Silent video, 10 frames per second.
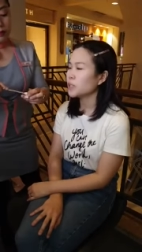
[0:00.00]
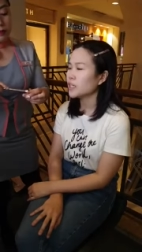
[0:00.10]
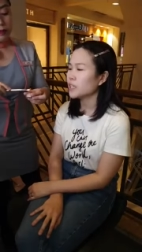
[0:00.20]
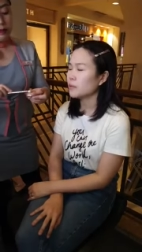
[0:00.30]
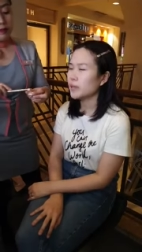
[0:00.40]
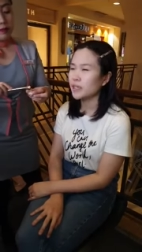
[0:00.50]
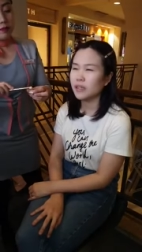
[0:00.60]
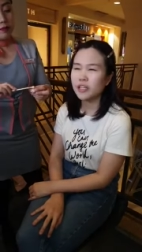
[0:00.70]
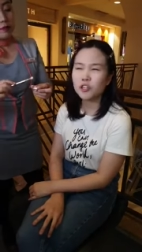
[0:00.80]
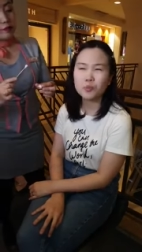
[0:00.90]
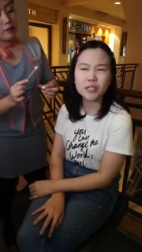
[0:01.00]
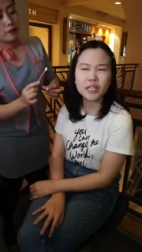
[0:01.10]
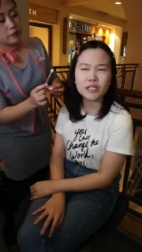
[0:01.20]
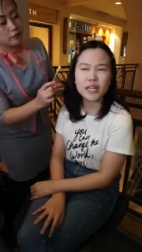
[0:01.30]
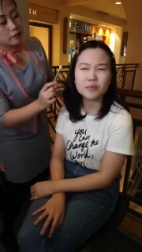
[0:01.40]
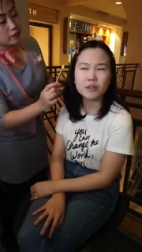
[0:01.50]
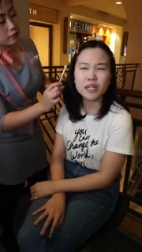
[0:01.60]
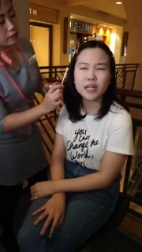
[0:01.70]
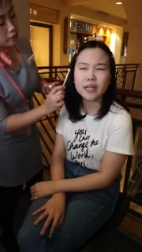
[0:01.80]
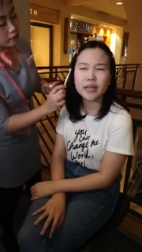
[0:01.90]
A little bit, and you're putting it. Saan mo na
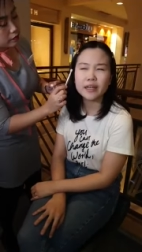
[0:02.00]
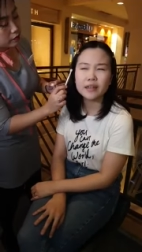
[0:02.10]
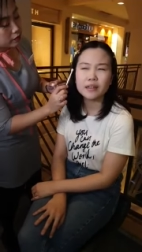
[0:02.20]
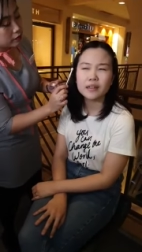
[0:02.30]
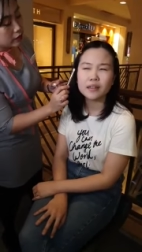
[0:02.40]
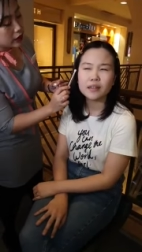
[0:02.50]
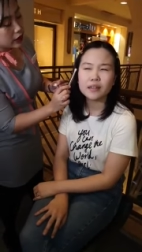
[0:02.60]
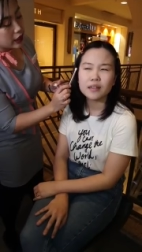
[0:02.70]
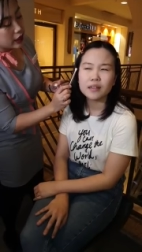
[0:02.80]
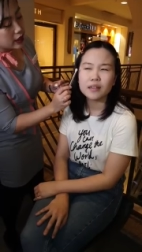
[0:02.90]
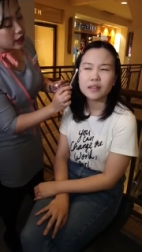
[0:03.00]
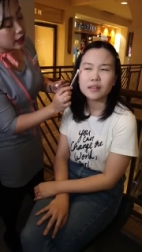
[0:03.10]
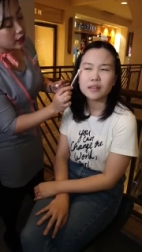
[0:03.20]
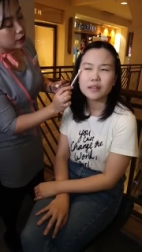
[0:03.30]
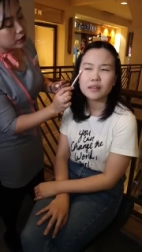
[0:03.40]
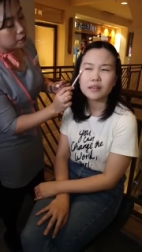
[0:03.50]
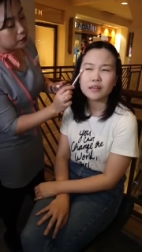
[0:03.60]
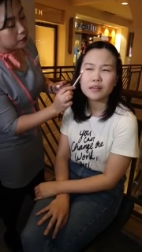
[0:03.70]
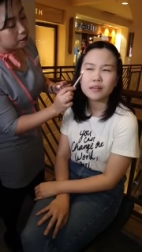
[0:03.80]
nalagay? Sa on top of